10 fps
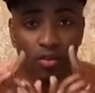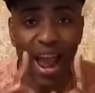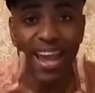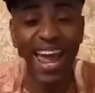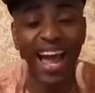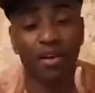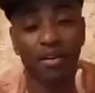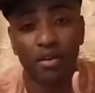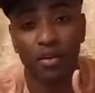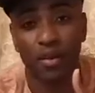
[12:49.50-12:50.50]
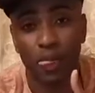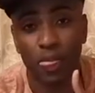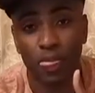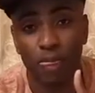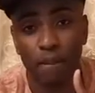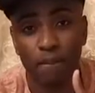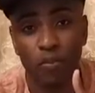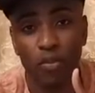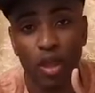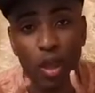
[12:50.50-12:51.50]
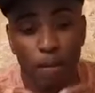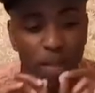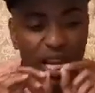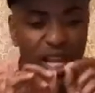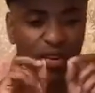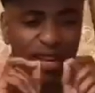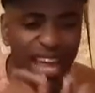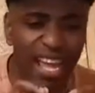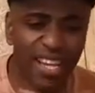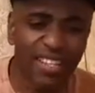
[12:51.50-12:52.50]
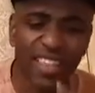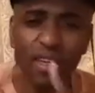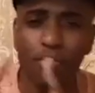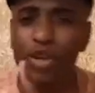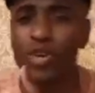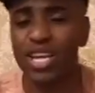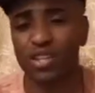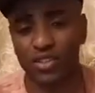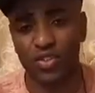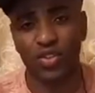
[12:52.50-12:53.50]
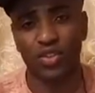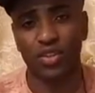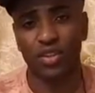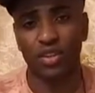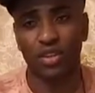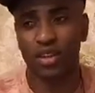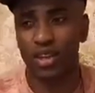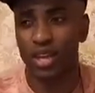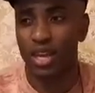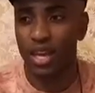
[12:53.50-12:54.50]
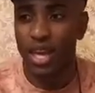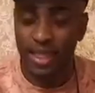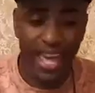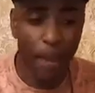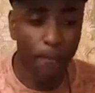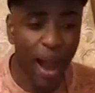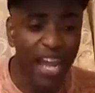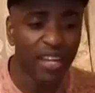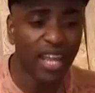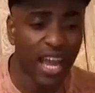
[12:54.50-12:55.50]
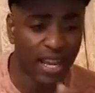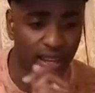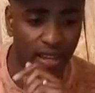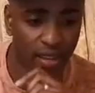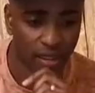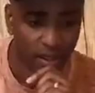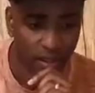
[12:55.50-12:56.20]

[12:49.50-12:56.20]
right now, billionaires in the Middle East, they're buying land.